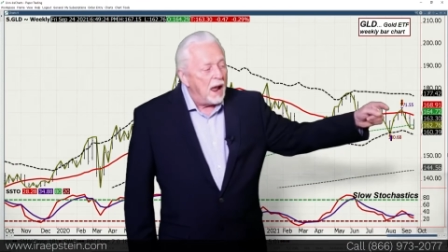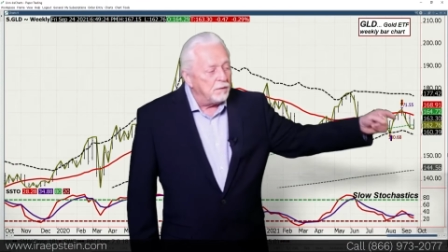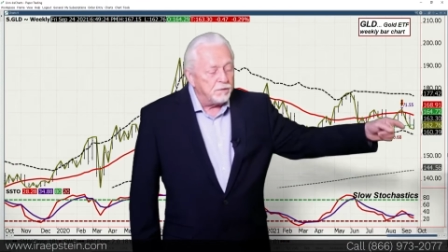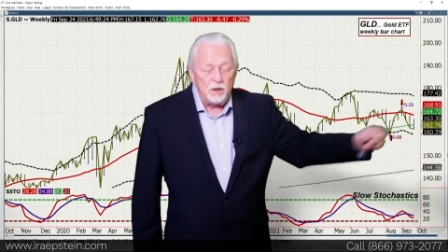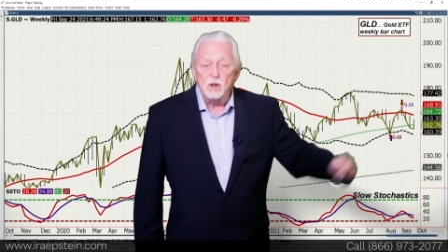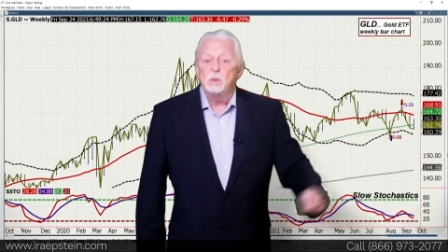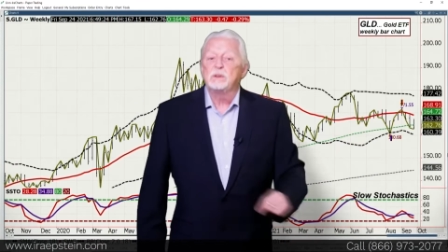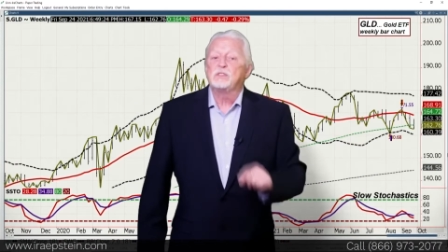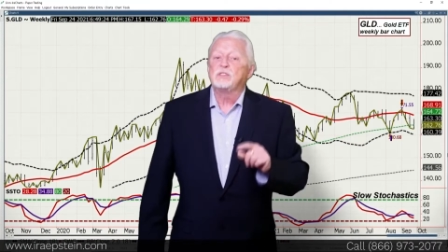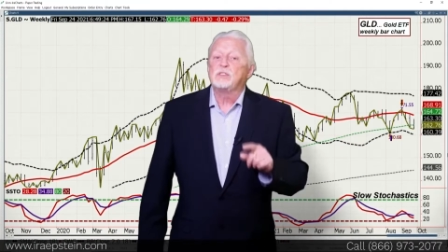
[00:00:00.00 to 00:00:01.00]
And for you,
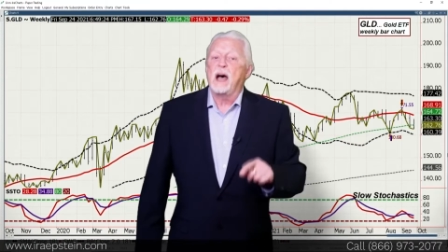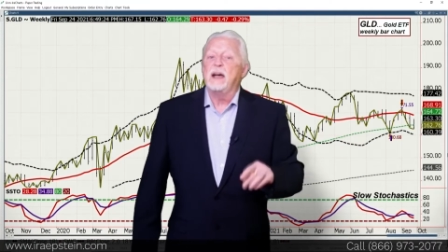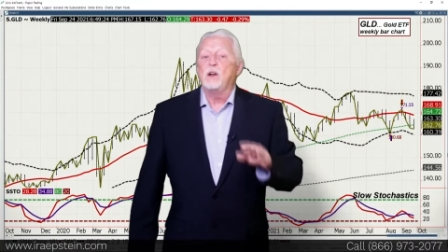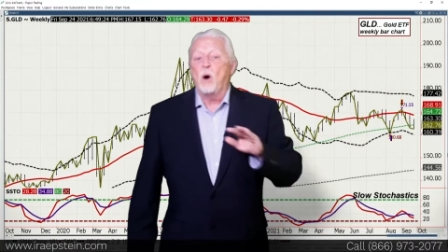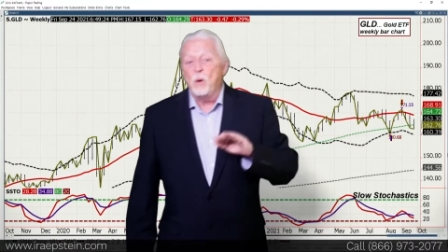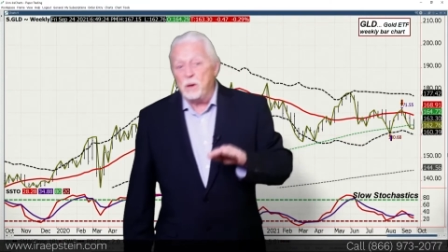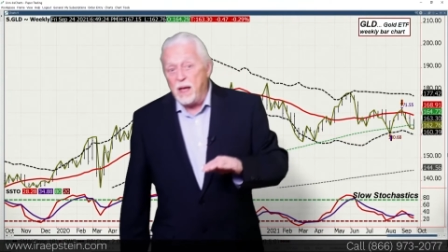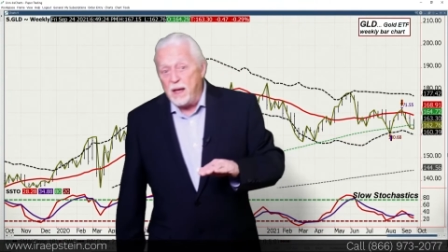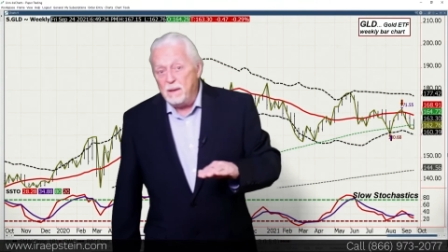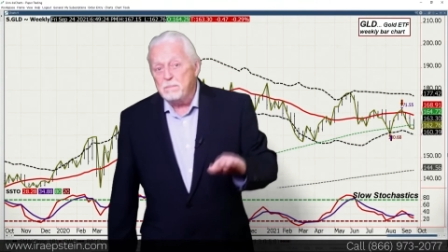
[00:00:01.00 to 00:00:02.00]
it's a sign,
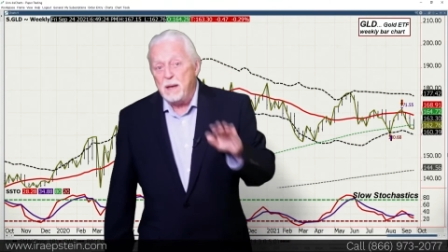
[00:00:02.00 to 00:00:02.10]
okay,